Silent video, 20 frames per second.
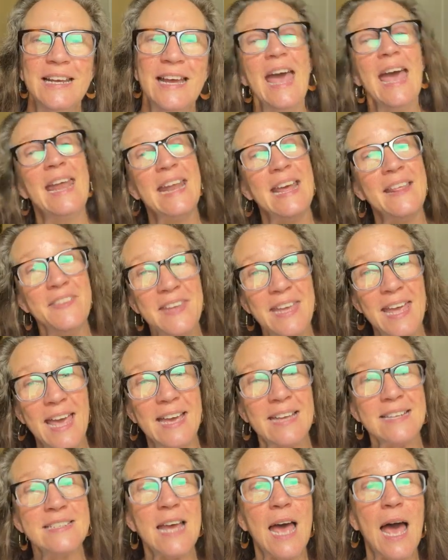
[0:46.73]
And at the
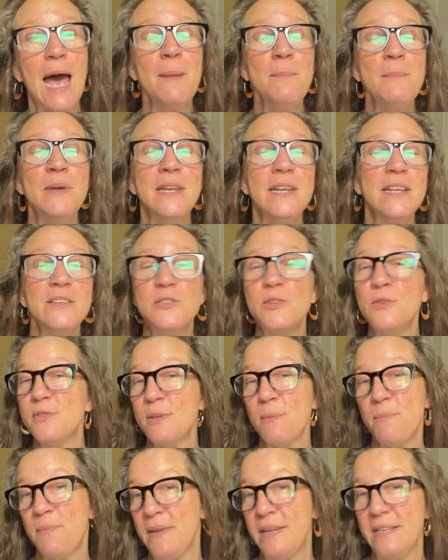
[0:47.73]
end, I'm going to do
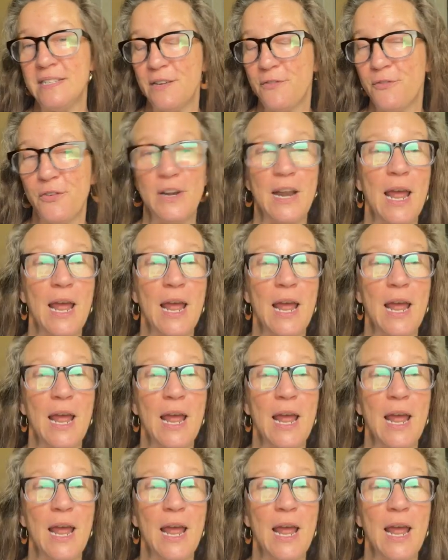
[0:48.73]
something different.